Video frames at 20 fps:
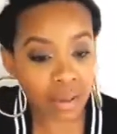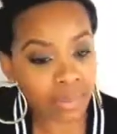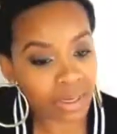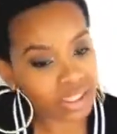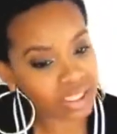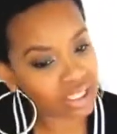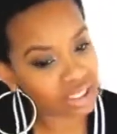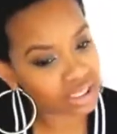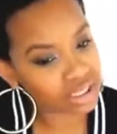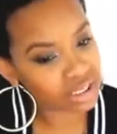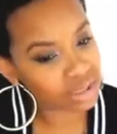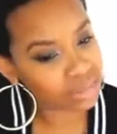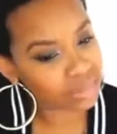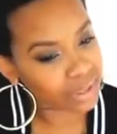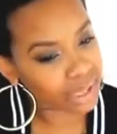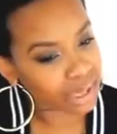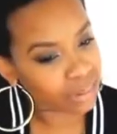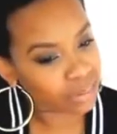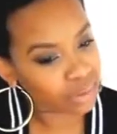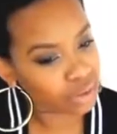But just to
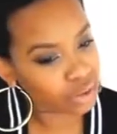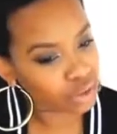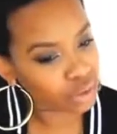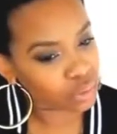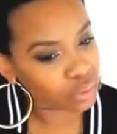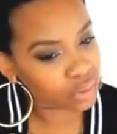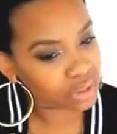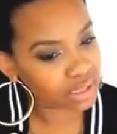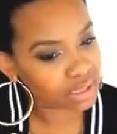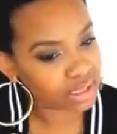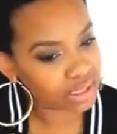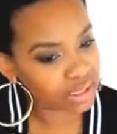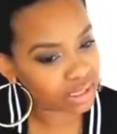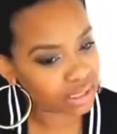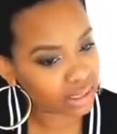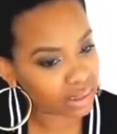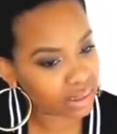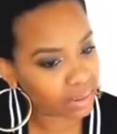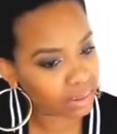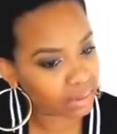be able to twist
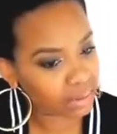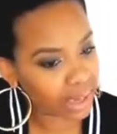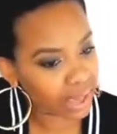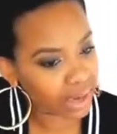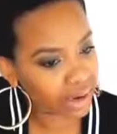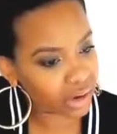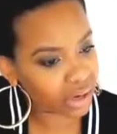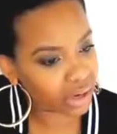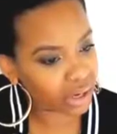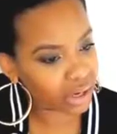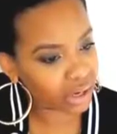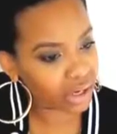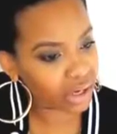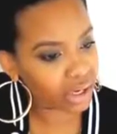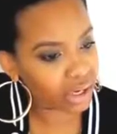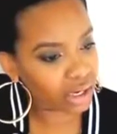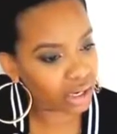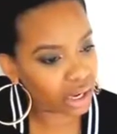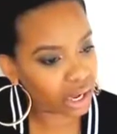it better,